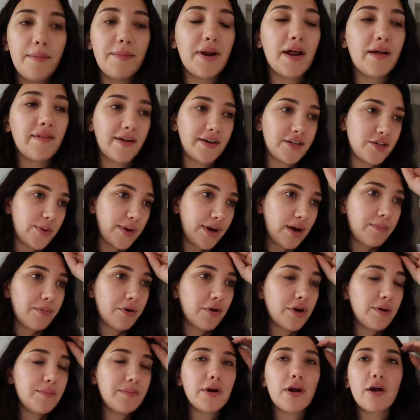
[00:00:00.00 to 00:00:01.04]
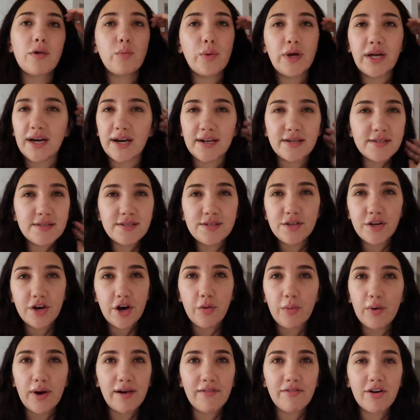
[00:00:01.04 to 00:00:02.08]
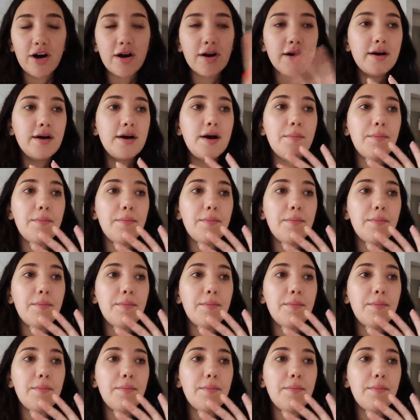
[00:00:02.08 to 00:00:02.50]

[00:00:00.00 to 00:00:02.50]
I mean, I like to wake up early, but on weekends, you know, whatever.